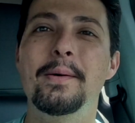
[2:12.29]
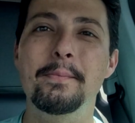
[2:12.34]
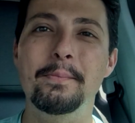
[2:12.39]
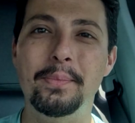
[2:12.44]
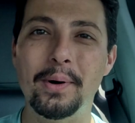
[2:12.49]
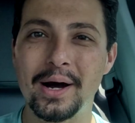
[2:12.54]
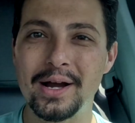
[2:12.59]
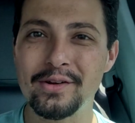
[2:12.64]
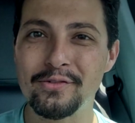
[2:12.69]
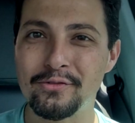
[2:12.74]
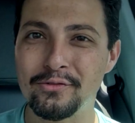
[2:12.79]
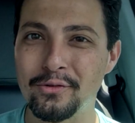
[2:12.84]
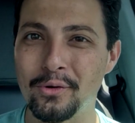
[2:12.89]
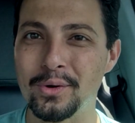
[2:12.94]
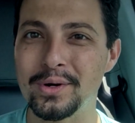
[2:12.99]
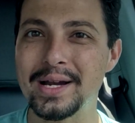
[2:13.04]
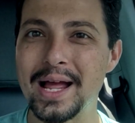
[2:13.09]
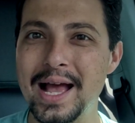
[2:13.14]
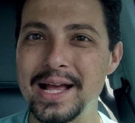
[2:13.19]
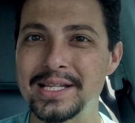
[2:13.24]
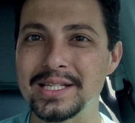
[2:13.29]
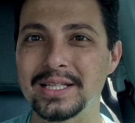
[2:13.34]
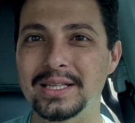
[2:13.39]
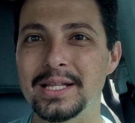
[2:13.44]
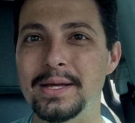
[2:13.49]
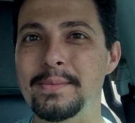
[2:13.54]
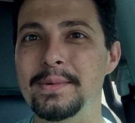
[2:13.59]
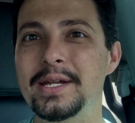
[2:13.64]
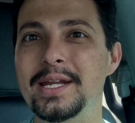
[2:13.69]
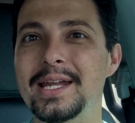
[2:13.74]
but Ford has
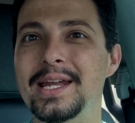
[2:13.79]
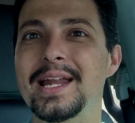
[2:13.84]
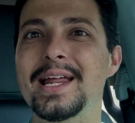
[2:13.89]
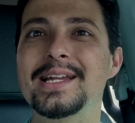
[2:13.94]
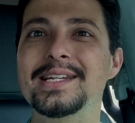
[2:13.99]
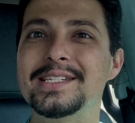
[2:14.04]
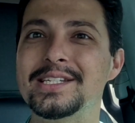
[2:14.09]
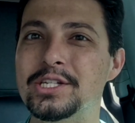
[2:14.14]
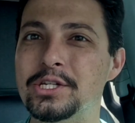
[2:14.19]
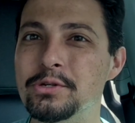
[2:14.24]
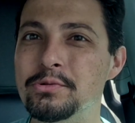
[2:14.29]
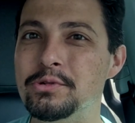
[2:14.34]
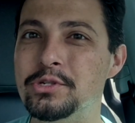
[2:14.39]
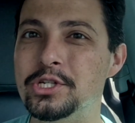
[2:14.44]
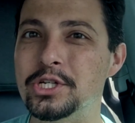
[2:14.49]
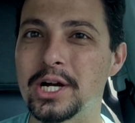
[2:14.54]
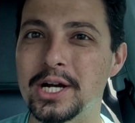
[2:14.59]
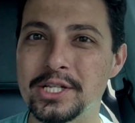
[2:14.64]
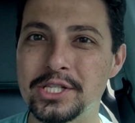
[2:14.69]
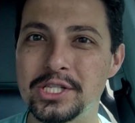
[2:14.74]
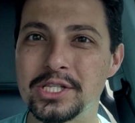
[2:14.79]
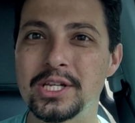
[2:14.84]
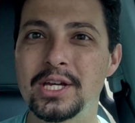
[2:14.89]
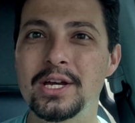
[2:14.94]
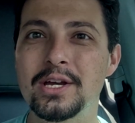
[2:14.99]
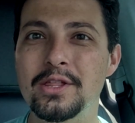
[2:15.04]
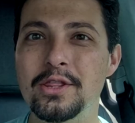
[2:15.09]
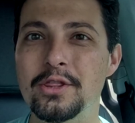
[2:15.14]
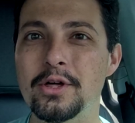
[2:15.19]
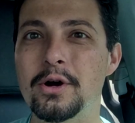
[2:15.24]
limited it to just
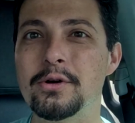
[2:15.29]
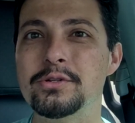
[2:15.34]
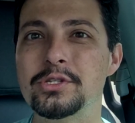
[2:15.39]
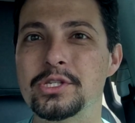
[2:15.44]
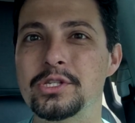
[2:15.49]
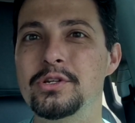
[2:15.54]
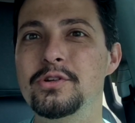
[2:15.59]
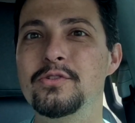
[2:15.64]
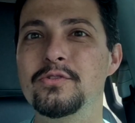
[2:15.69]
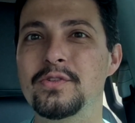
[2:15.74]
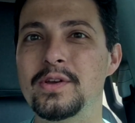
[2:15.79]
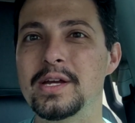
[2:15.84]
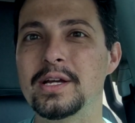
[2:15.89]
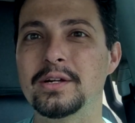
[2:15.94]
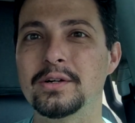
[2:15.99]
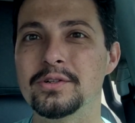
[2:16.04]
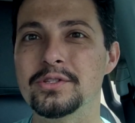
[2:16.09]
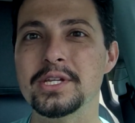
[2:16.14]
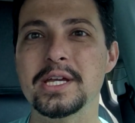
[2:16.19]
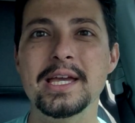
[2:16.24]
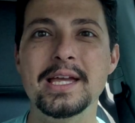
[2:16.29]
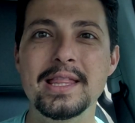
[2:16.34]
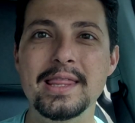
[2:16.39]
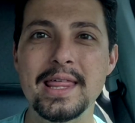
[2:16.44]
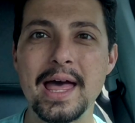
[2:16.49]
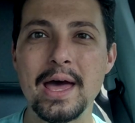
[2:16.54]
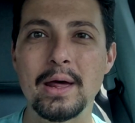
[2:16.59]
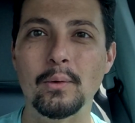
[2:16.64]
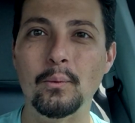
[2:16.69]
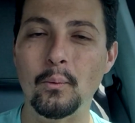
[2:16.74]
those two vehicles in
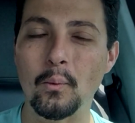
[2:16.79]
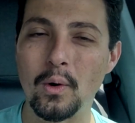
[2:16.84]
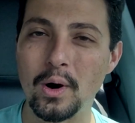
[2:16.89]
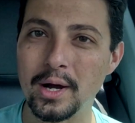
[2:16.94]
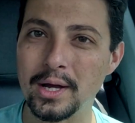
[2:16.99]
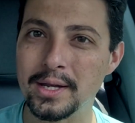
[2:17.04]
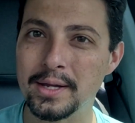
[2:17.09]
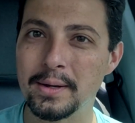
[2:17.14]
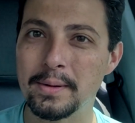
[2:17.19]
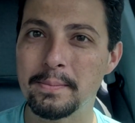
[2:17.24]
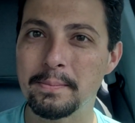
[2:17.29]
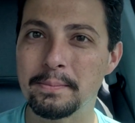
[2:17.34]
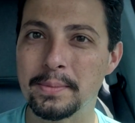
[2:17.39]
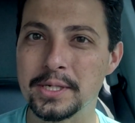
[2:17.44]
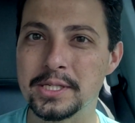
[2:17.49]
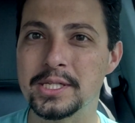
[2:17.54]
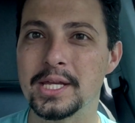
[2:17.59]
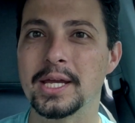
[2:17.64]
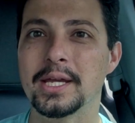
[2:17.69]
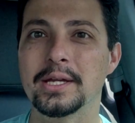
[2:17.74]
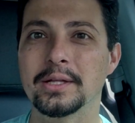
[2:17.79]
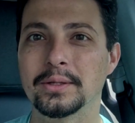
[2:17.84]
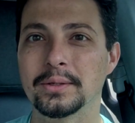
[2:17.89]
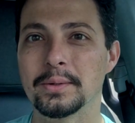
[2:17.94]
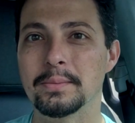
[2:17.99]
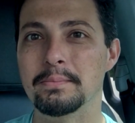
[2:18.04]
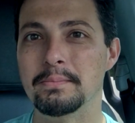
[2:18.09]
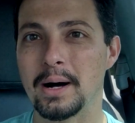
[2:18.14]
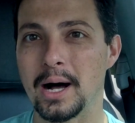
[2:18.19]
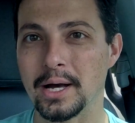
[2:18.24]
that one
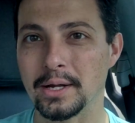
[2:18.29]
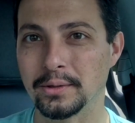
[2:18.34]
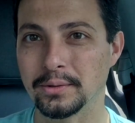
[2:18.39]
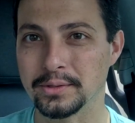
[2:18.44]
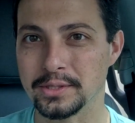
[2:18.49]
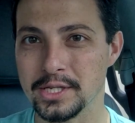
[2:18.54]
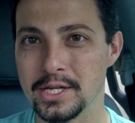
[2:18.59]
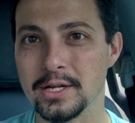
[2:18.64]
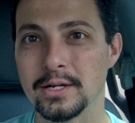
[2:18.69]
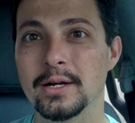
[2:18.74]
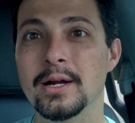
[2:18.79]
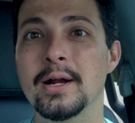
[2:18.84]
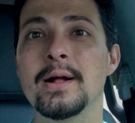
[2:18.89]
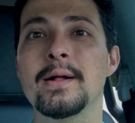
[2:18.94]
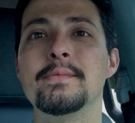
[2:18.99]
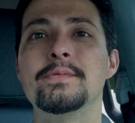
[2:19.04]
particular model year.